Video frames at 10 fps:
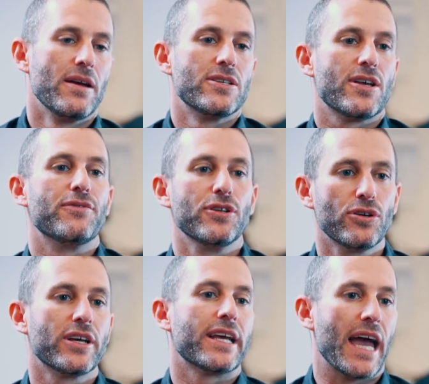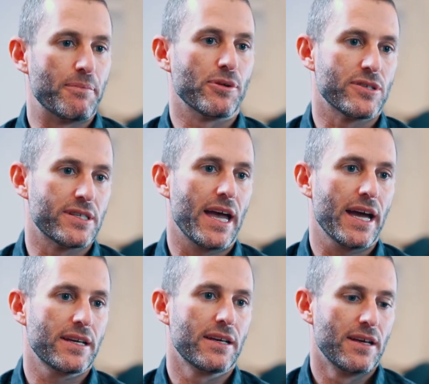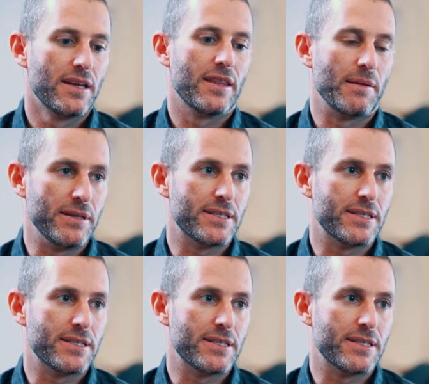So if you look at a capital stack, that'd be